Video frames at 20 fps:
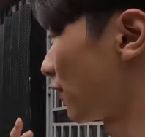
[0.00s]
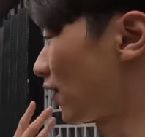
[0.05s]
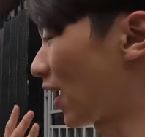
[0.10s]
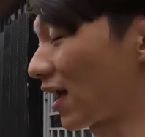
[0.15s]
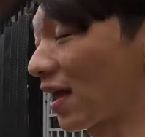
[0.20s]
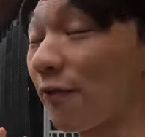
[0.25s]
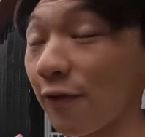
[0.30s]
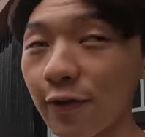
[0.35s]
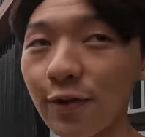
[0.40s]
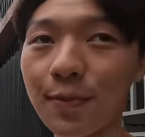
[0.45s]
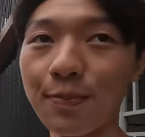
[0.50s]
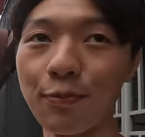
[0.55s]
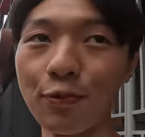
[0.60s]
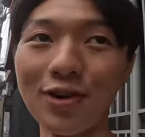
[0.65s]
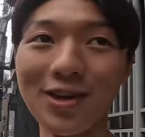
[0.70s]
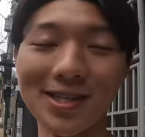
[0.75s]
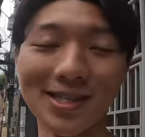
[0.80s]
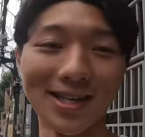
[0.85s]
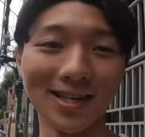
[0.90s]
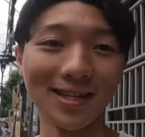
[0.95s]
I can feel the
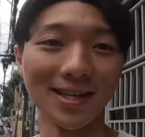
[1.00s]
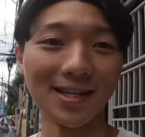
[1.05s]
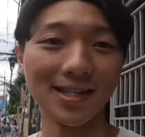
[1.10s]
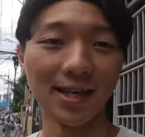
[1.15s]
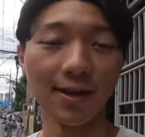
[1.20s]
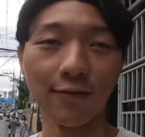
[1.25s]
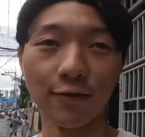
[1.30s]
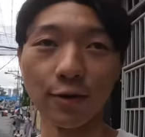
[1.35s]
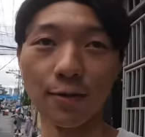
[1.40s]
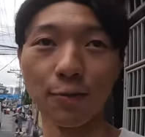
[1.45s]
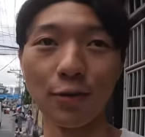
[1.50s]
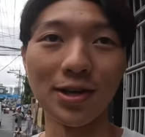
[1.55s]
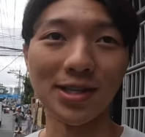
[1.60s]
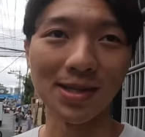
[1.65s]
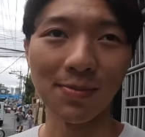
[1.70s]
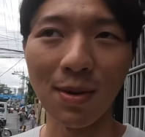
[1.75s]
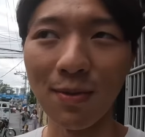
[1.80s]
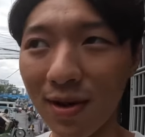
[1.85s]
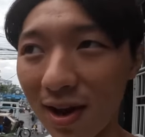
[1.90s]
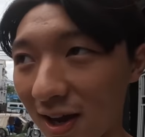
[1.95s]
breeze at least. I can feel the
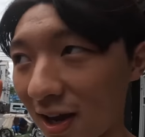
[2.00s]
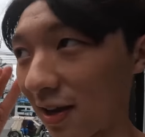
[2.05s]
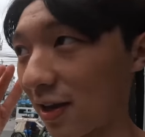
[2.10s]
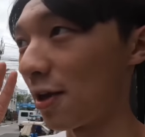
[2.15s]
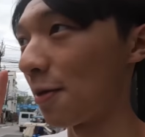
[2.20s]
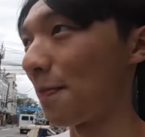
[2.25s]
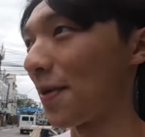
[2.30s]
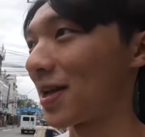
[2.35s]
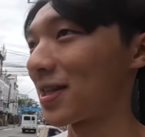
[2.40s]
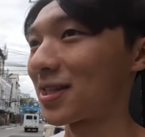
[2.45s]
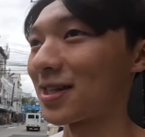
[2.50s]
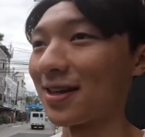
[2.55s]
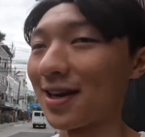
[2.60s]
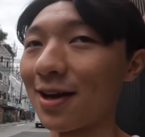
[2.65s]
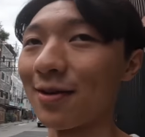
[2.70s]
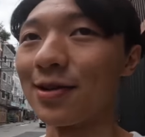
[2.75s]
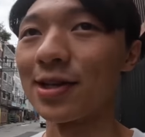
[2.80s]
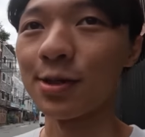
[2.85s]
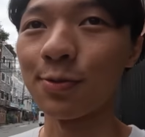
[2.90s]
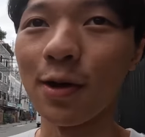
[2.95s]
breeze, and maybe I can hear better
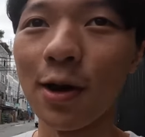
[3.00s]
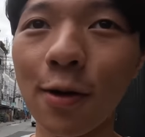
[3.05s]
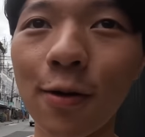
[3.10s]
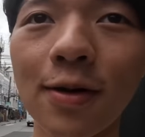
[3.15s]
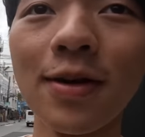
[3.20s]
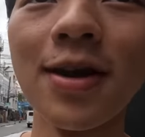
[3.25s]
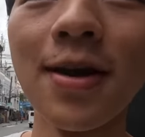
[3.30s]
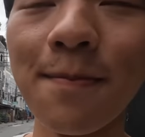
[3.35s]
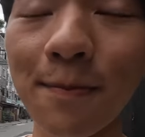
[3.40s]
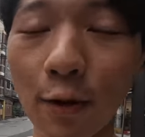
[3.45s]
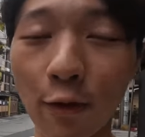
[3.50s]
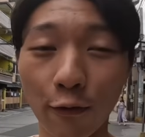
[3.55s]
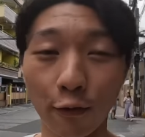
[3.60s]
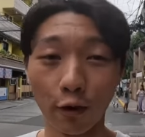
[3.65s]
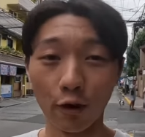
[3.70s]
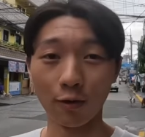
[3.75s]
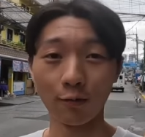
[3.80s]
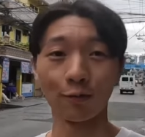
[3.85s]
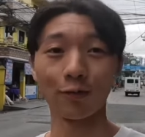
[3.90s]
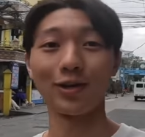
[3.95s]
now as well. But
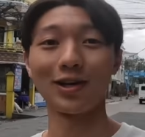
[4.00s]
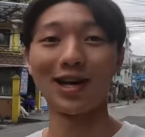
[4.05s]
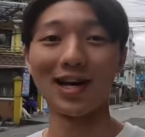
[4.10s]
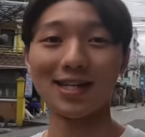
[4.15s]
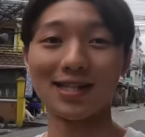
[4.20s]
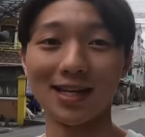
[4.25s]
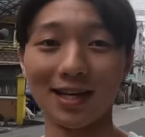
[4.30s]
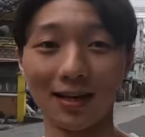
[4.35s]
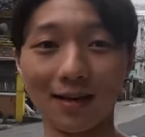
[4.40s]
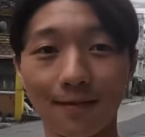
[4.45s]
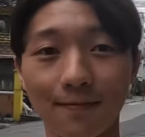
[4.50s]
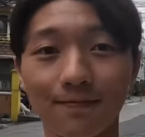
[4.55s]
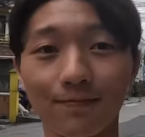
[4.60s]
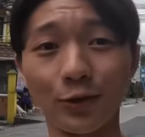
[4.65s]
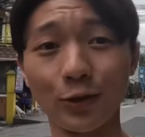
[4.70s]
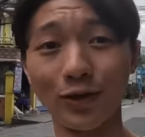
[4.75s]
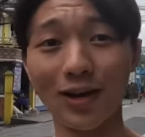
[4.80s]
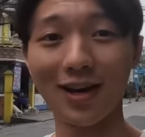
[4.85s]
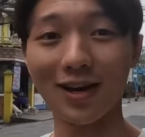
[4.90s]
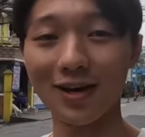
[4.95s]
overall, what do you guys think?
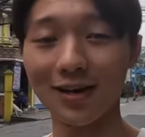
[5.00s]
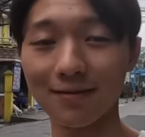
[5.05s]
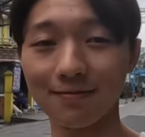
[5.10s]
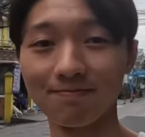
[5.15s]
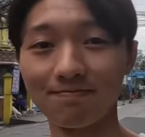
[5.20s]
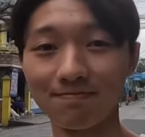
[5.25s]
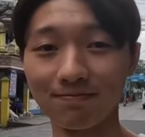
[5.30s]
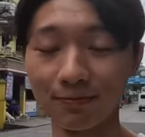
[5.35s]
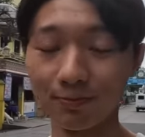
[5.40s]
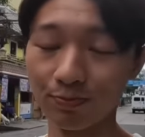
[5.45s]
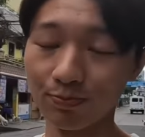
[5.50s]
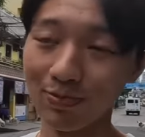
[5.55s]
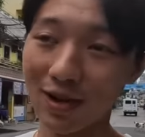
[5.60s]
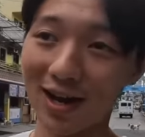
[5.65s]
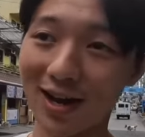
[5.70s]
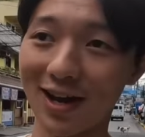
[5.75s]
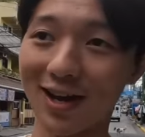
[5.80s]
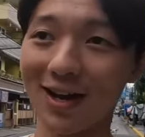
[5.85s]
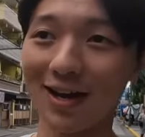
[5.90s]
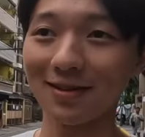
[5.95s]
Good haircut?
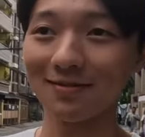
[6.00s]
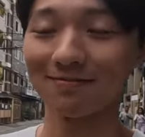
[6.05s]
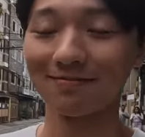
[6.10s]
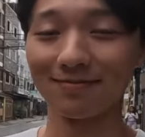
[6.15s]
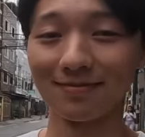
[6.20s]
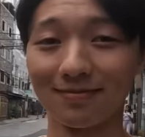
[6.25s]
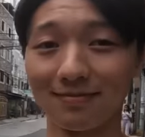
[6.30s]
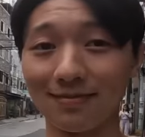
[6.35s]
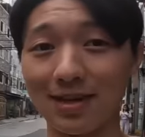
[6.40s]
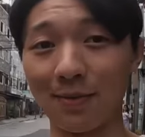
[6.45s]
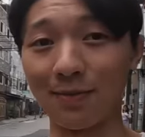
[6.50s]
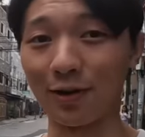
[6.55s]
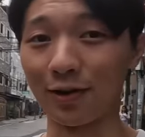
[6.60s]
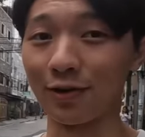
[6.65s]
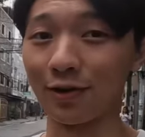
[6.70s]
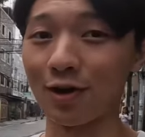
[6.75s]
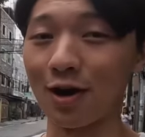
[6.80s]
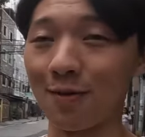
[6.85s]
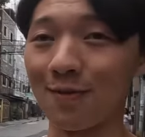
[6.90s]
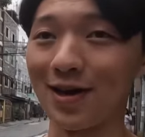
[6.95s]
Bad haircut? let me know
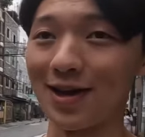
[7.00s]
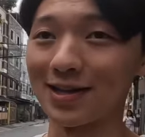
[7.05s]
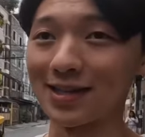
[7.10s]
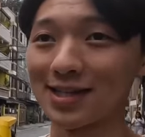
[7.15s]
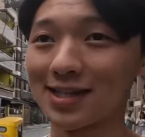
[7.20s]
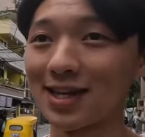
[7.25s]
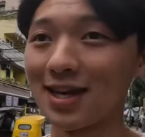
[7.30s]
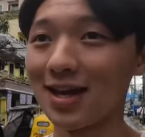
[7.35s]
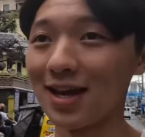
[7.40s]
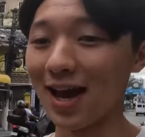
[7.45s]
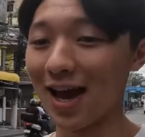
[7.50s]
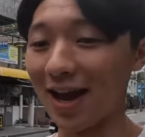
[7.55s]
in the comments.